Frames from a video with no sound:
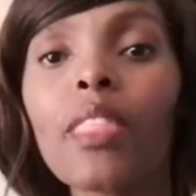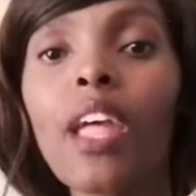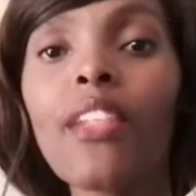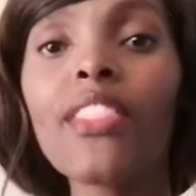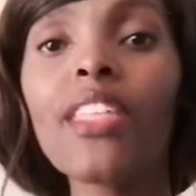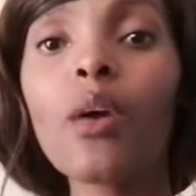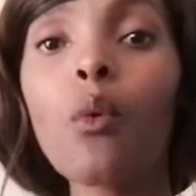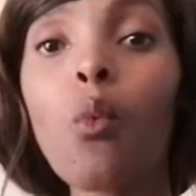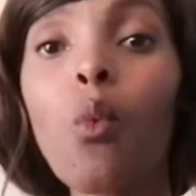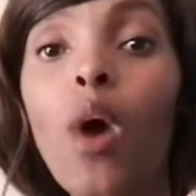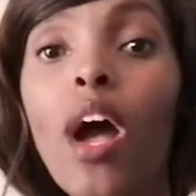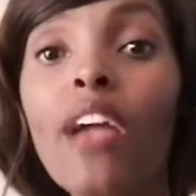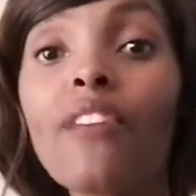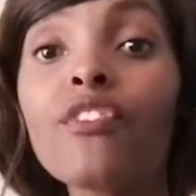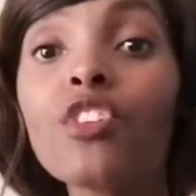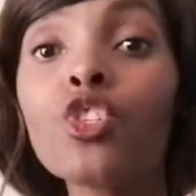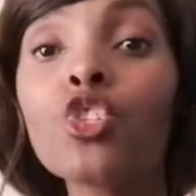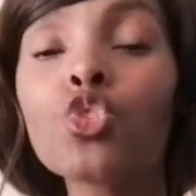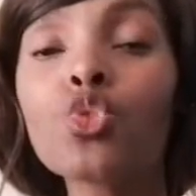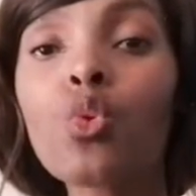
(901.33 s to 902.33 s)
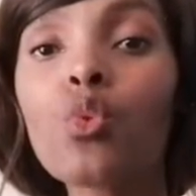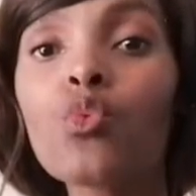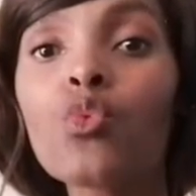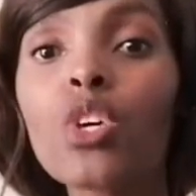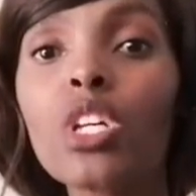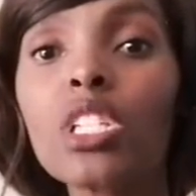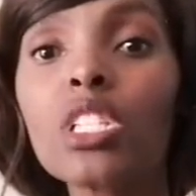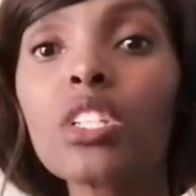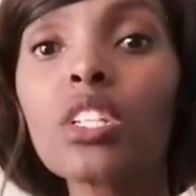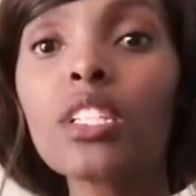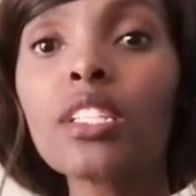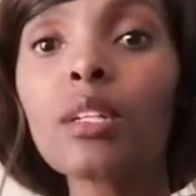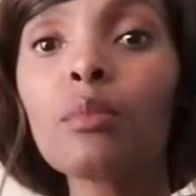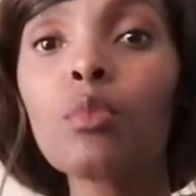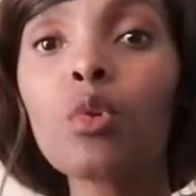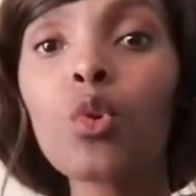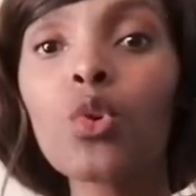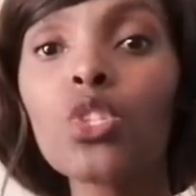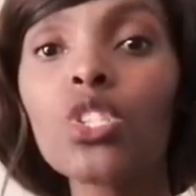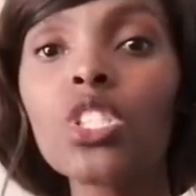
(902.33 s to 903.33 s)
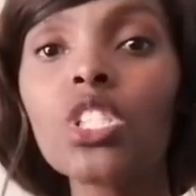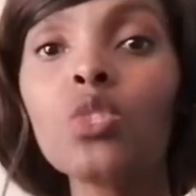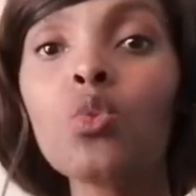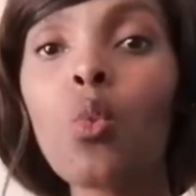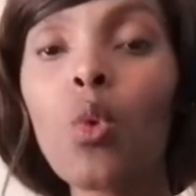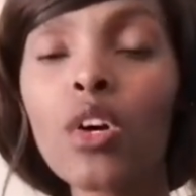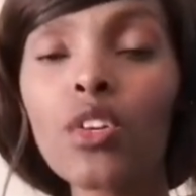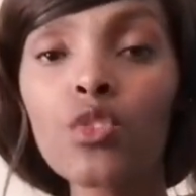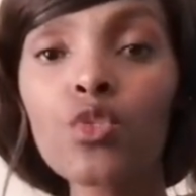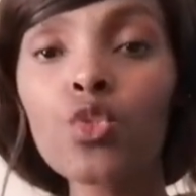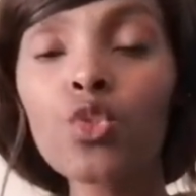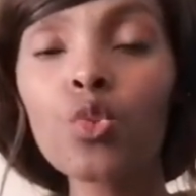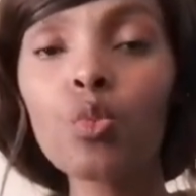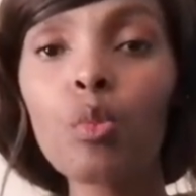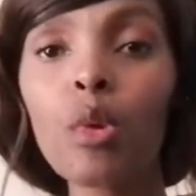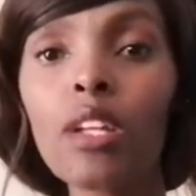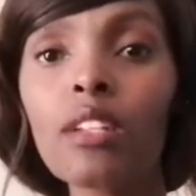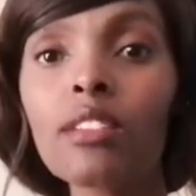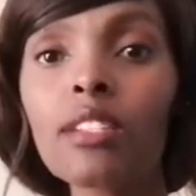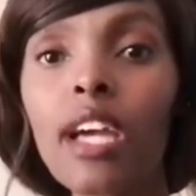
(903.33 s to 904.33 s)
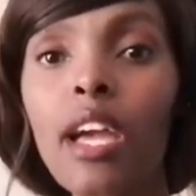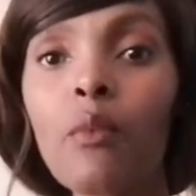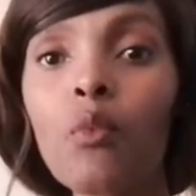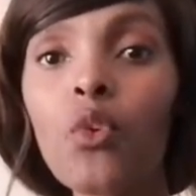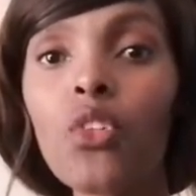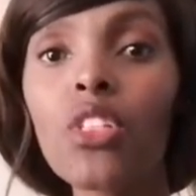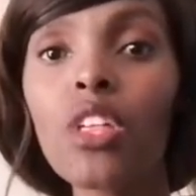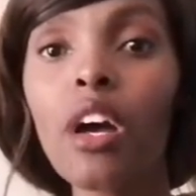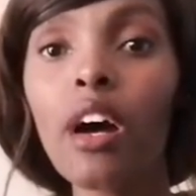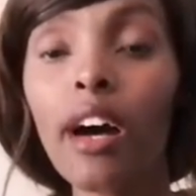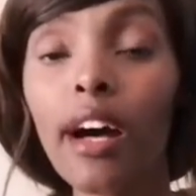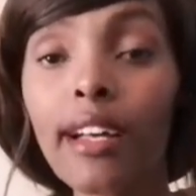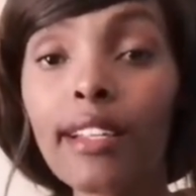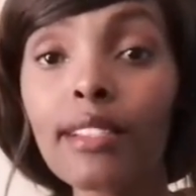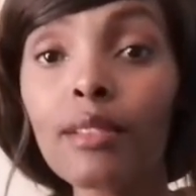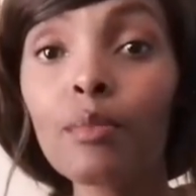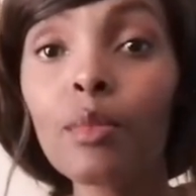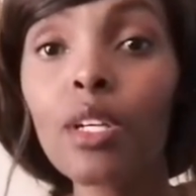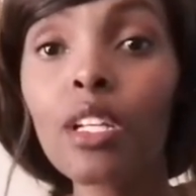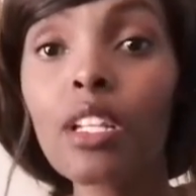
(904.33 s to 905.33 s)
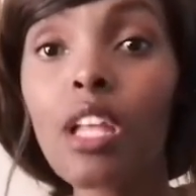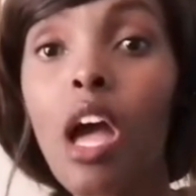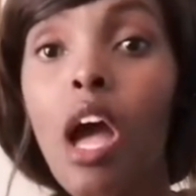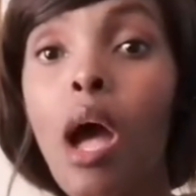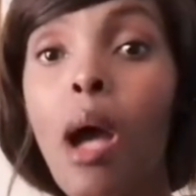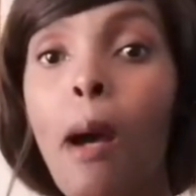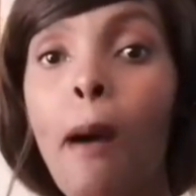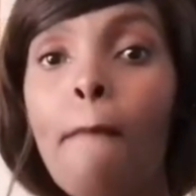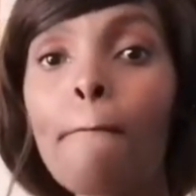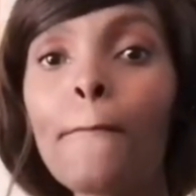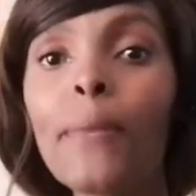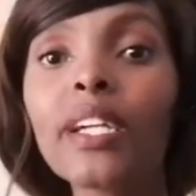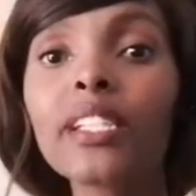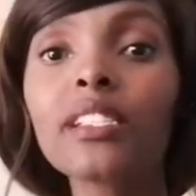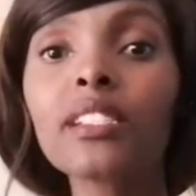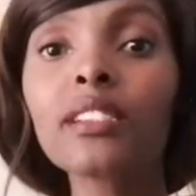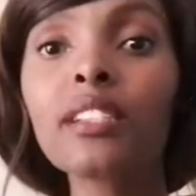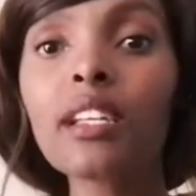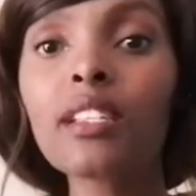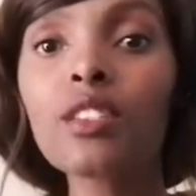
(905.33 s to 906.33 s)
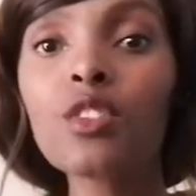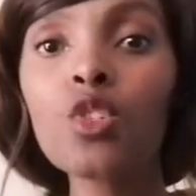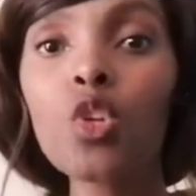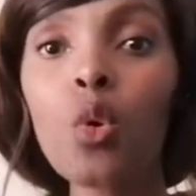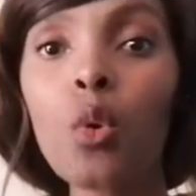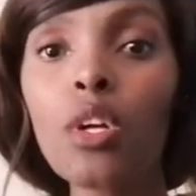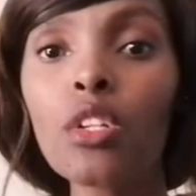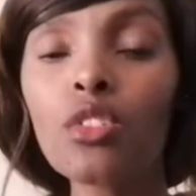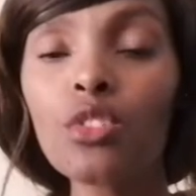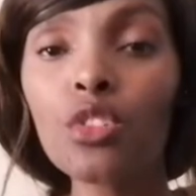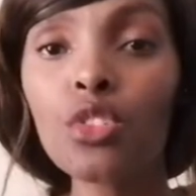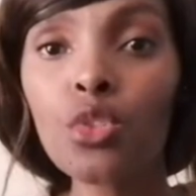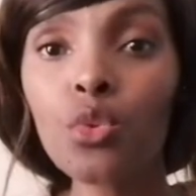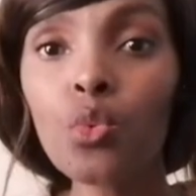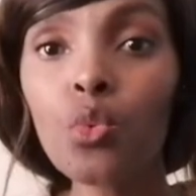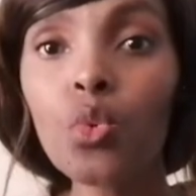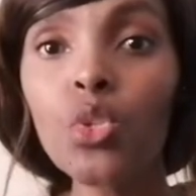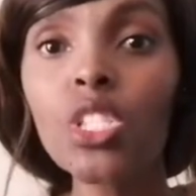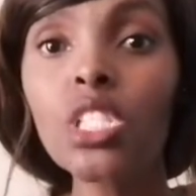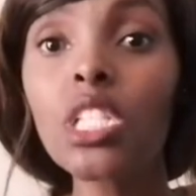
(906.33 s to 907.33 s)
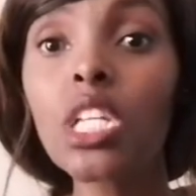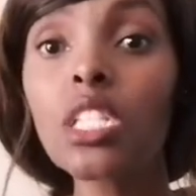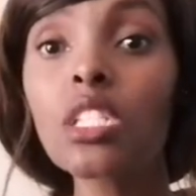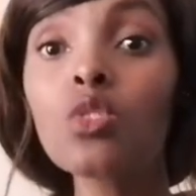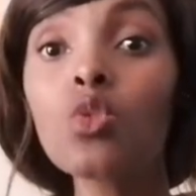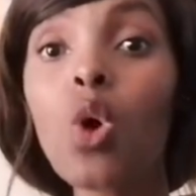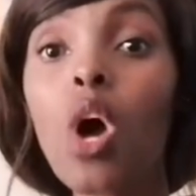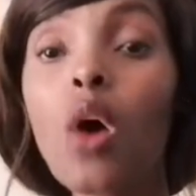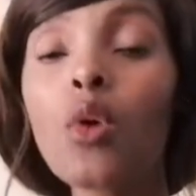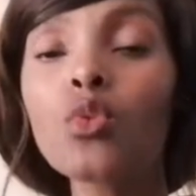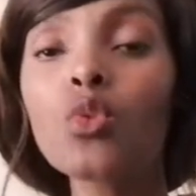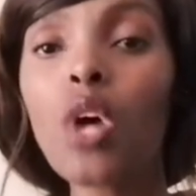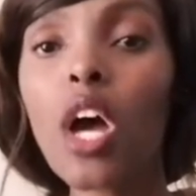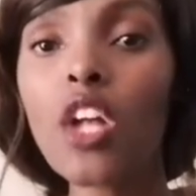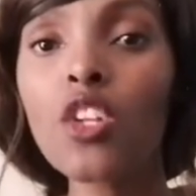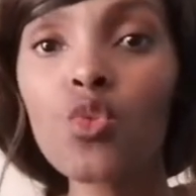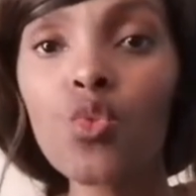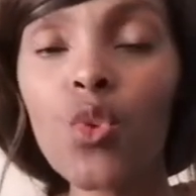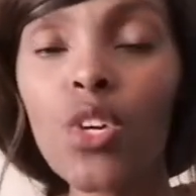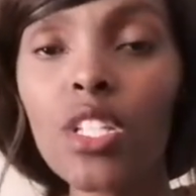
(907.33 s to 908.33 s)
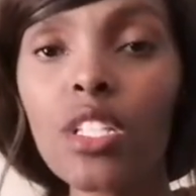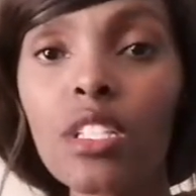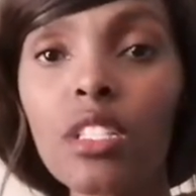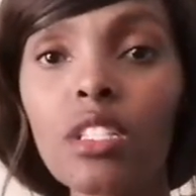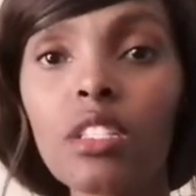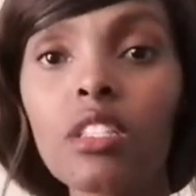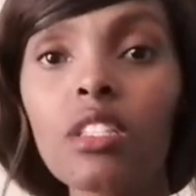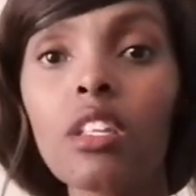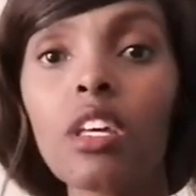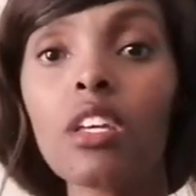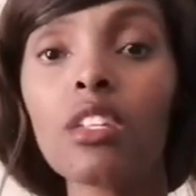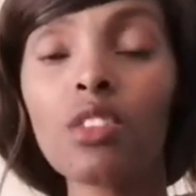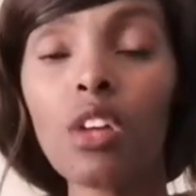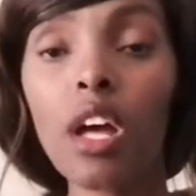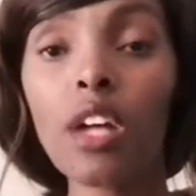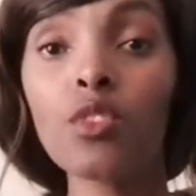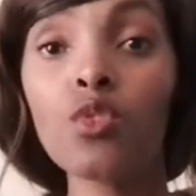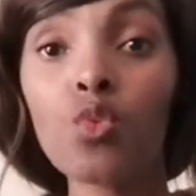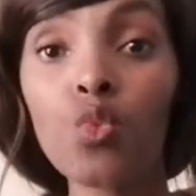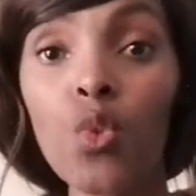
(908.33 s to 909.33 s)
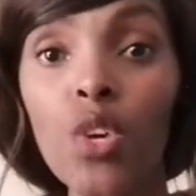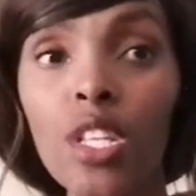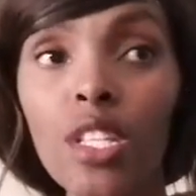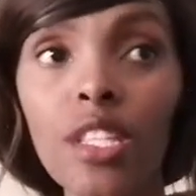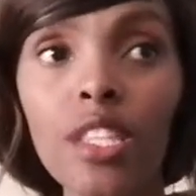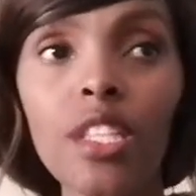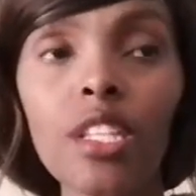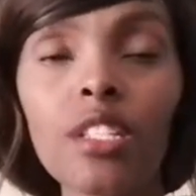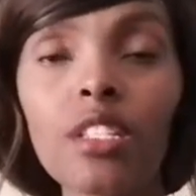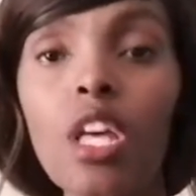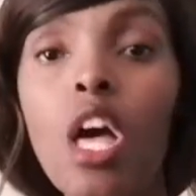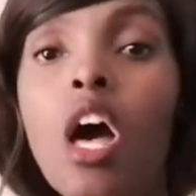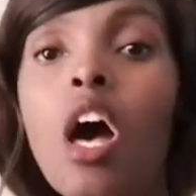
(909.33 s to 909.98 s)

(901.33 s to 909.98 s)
their wife is so frustrated because she wants to spend time with her husband, but she doesn't know what to do. She doesn't know how to address this.